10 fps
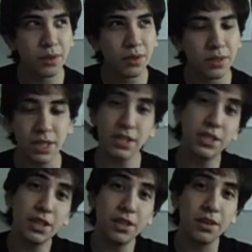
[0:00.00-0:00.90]
Because I actually
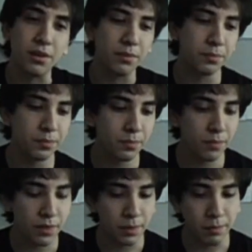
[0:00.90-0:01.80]
didn't know.
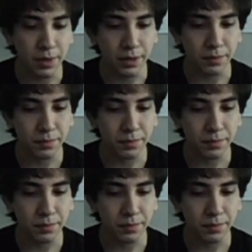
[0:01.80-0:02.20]
But